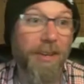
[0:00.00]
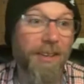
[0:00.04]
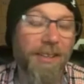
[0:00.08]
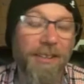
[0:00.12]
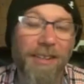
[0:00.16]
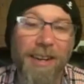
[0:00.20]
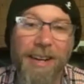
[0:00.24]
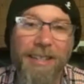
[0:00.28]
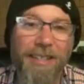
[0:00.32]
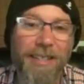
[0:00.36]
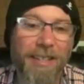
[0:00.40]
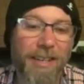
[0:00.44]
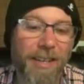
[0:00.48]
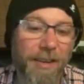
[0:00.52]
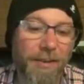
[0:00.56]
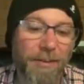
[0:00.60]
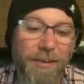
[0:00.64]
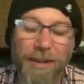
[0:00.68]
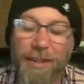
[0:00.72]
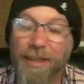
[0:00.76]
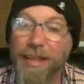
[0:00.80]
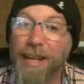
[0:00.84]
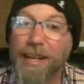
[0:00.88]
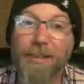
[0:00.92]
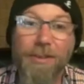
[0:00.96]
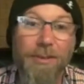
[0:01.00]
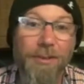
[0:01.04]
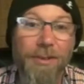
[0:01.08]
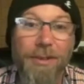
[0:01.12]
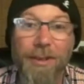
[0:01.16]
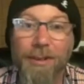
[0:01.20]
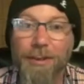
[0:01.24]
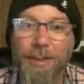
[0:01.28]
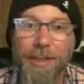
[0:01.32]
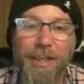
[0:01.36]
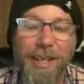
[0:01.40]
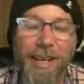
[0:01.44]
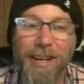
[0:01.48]
clocks the other one, and that dude
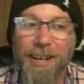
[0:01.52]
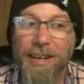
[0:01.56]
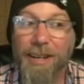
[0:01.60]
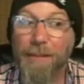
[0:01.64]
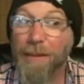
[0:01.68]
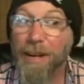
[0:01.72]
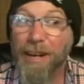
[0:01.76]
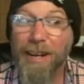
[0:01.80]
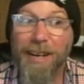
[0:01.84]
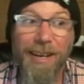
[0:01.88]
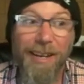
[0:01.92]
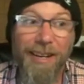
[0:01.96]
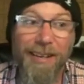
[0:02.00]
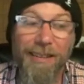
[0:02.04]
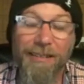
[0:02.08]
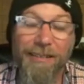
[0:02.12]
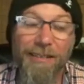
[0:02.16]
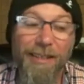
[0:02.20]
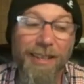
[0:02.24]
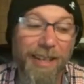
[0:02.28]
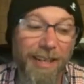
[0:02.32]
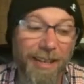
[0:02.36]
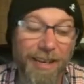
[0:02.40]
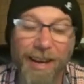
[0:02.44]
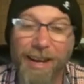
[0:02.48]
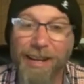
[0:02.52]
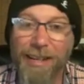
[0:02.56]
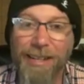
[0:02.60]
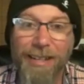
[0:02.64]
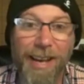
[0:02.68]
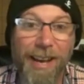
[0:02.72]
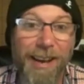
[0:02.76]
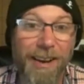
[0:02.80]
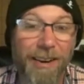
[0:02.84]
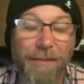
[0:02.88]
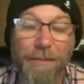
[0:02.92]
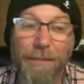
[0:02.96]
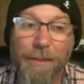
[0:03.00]
goes down. He might not get knocked
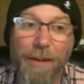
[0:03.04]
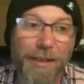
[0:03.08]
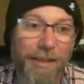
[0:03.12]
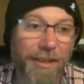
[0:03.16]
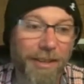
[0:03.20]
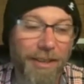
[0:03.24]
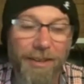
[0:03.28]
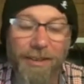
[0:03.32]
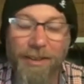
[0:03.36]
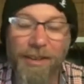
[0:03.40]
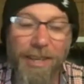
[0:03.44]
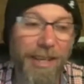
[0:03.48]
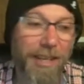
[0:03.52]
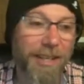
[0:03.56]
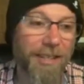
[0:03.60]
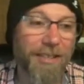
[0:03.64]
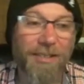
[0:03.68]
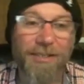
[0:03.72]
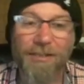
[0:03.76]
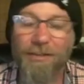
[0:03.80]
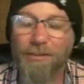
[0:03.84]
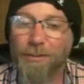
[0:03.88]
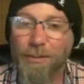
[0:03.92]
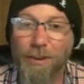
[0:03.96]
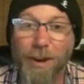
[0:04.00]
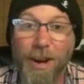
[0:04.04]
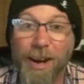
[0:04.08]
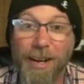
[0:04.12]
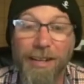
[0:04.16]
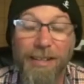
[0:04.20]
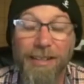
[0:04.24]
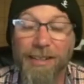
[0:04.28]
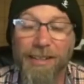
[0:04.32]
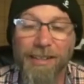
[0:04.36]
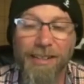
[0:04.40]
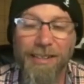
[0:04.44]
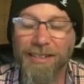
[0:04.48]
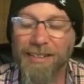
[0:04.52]
out, but, you know, he gets
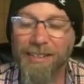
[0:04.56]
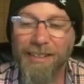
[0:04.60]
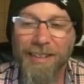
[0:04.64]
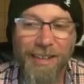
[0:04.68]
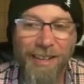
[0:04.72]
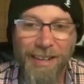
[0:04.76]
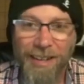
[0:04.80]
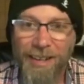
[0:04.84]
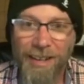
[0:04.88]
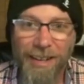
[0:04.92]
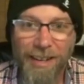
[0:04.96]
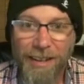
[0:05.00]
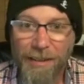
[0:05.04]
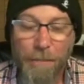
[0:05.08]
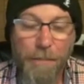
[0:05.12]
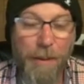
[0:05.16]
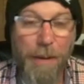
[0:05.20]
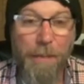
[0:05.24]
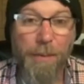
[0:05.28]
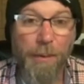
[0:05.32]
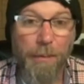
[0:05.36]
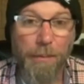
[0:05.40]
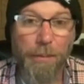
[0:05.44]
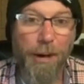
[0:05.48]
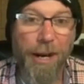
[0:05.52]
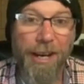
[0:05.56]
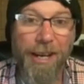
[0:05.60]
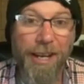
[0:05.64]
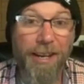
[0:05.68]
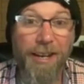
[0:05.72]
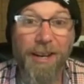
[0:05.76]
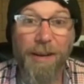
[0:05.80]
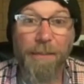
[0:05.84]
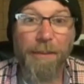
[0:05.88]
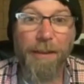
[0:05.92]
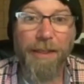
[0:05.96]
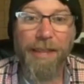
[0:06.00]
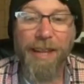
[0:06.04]
rocked and people break it
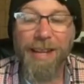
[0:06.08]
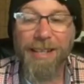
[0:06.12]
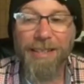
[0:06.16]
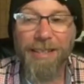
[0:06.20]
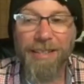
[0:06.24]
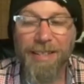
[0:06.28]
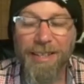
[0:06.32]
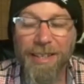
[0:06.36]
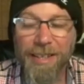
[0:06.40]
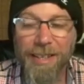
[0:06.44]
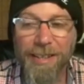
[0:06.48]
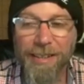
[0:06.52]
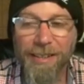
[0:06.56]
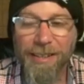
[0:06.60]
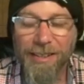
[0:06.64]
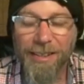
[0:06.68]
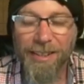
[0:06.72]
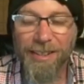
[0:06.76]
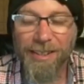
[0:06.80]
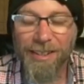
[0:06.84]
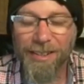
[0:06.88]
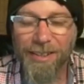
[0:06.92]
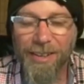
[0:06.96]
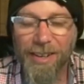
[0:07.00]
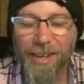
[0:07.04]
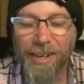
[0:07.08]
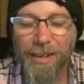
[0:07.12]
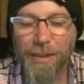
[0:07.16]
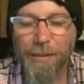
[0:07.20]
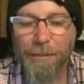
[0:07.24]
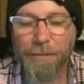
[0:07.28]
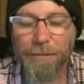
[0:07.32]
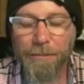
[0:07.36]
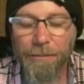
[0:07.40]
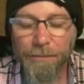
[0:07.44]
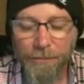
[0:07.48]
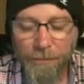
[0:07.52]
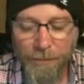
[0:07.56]
up, and that's it. You know, um,